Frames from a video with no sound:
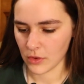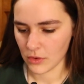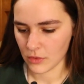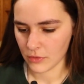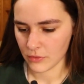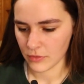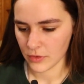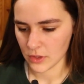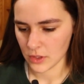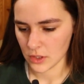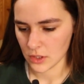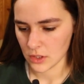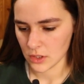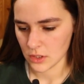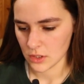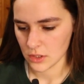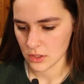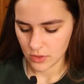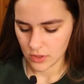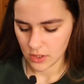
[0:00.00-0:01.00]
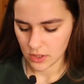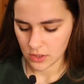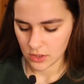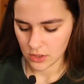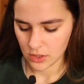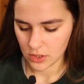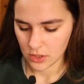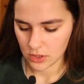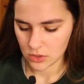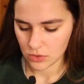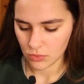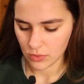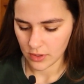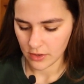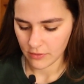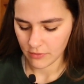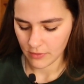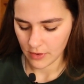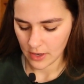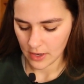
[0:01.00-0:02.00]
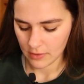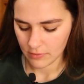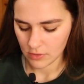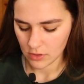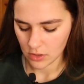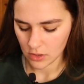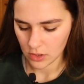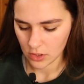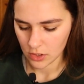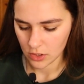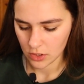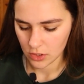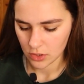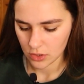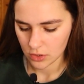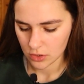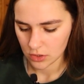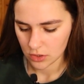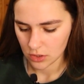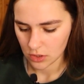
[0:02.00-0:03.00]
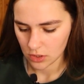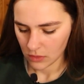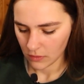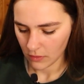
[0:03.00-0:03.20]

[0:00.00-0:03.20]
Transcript: over $125.